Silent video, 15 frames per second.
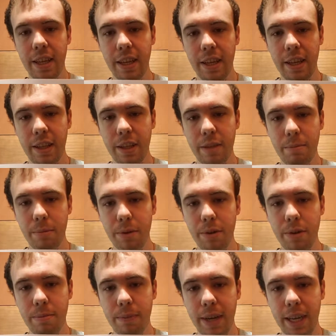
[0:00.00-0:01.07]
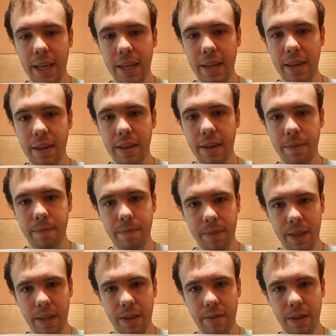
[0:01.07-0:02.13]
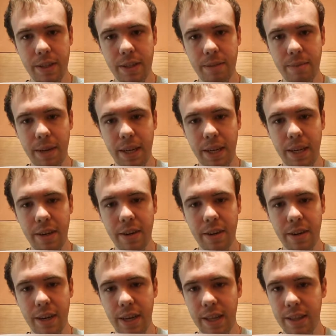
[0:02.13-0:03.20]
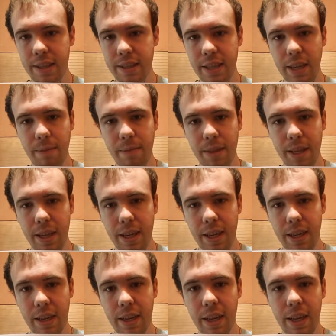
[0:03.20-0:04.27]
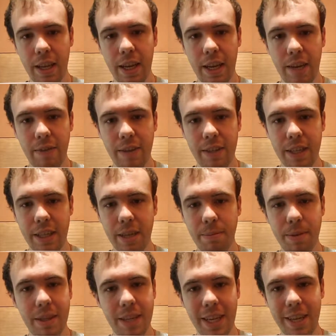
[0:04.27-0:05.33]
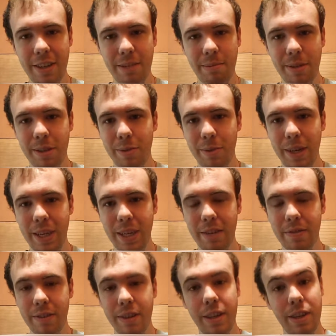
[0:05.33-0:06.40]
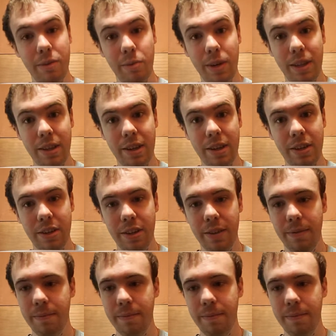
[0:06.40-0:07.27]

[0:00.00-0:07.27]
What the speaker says: the mold mite here and the russet mite here are not the same thing. And obviously the pentantomid's way different and way larger.